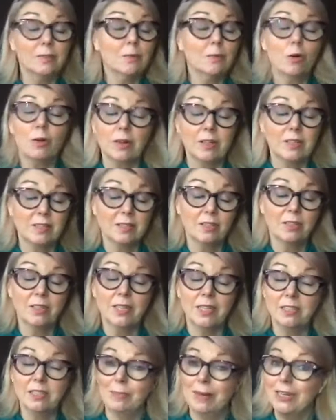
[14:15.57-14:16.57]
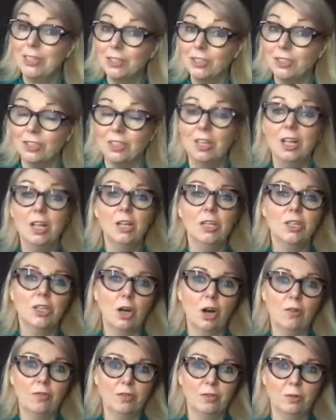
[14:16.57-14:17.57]
or certainly special
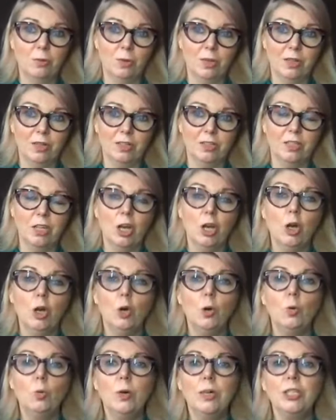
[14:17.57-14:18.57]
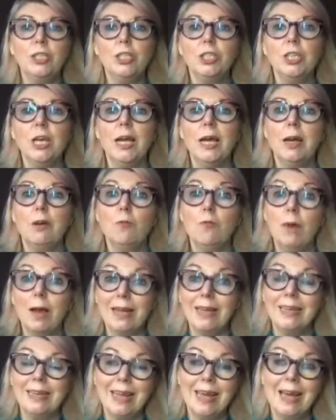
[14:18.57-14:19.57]
to offer the world, which
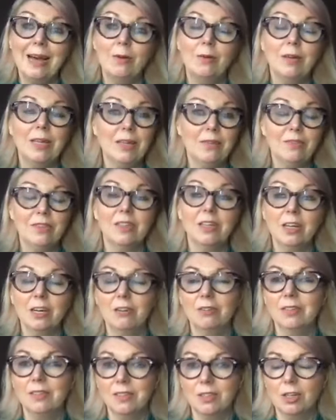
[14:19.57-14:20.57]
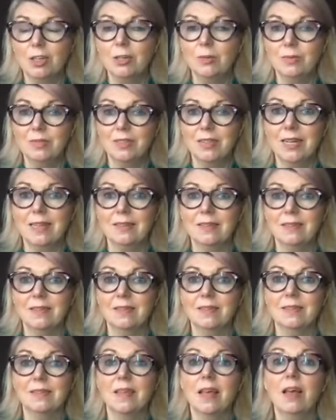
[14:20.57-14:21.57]
right now, given the current
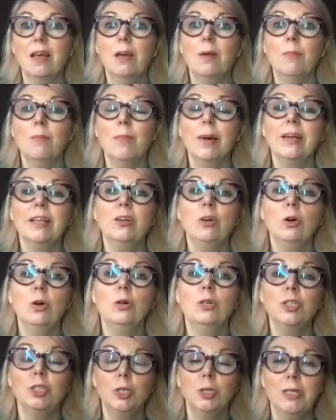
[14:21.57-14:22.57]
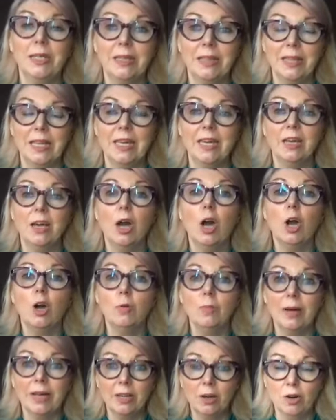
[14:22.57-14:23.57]
circumstances, might cause you to think,
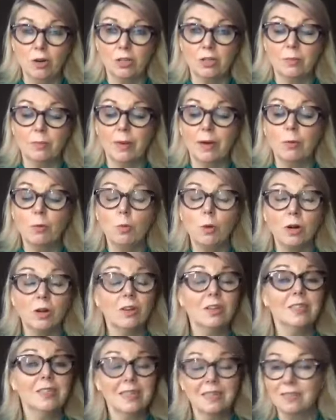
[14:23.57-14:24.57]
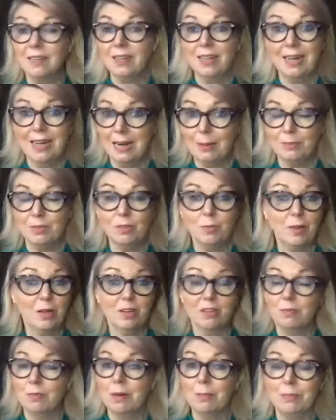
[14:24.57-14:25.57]
oh my God, my world has collapsed
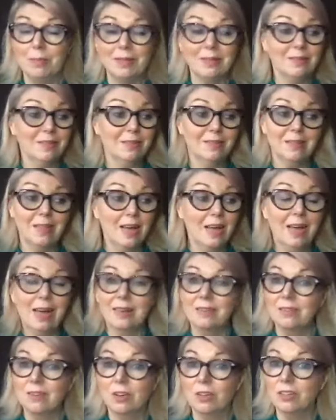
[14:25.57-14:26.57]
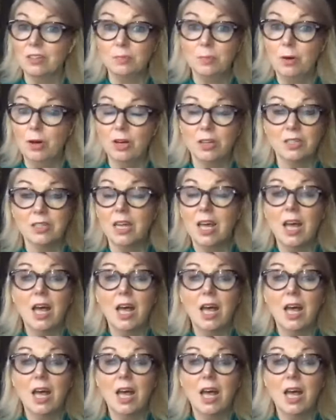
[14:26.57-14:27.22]
because my business has gone to pot.